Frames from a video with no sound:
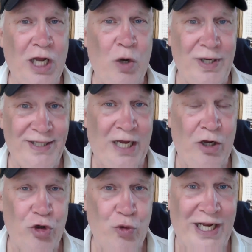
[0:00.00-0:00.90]
went
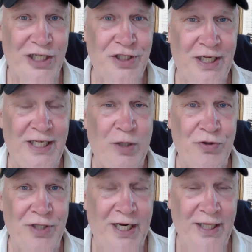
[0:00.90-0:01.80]
down and crashed, and he
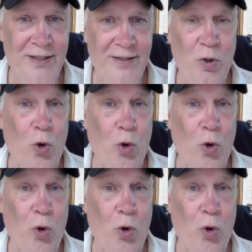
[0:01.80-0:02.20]
was on it.